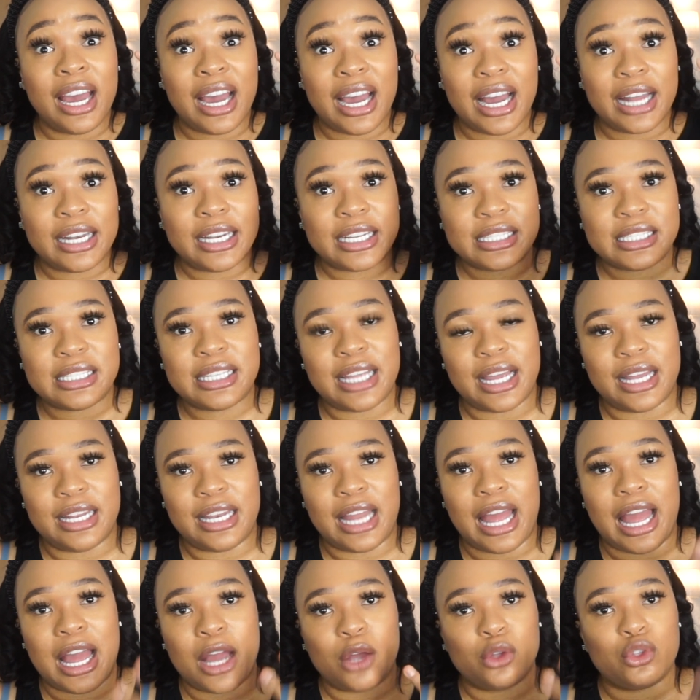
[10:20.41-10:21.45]
understand
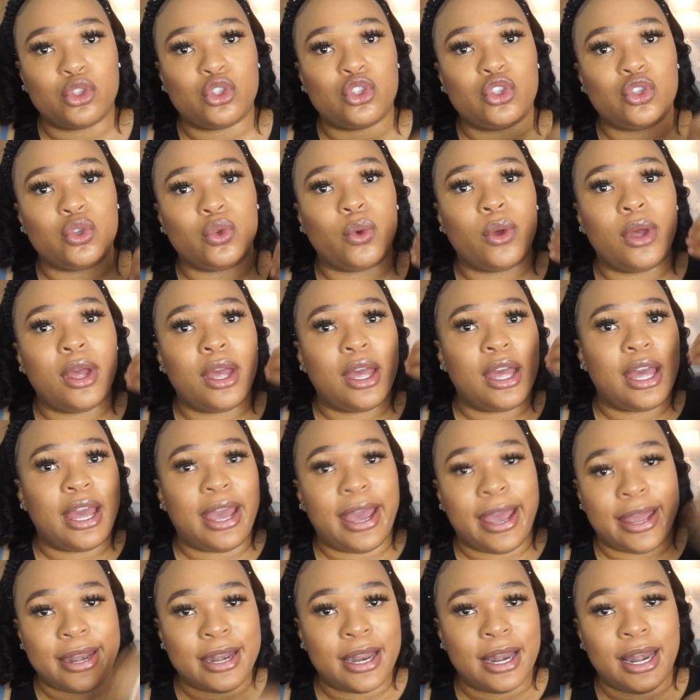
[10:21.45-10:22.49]
how to
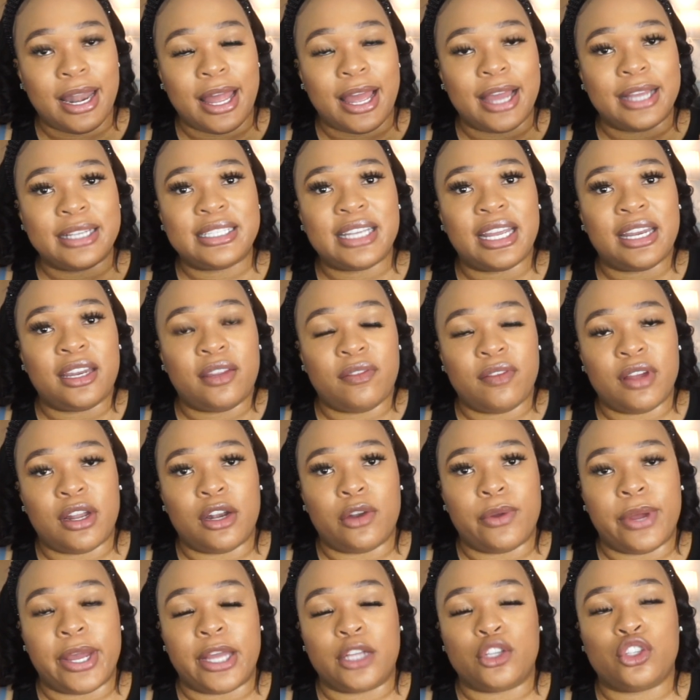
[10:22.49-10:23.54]
analyze and
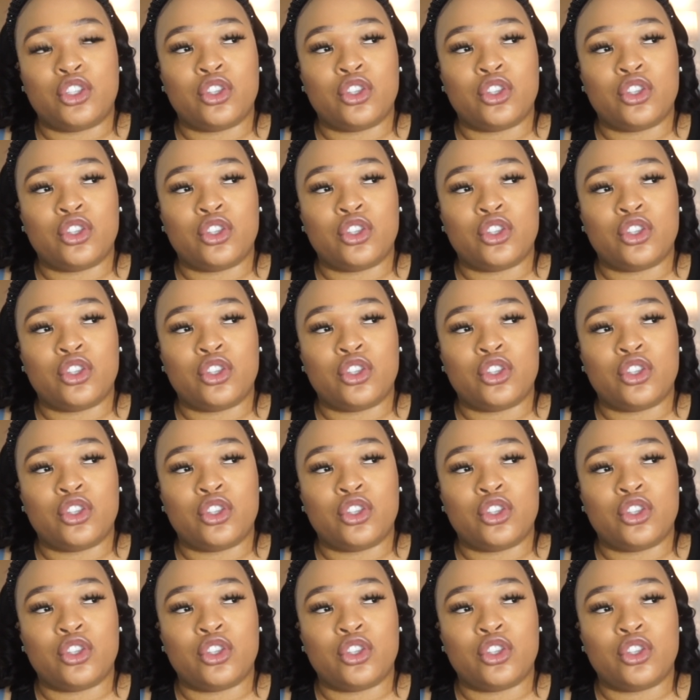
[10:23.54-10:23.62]
evaluate.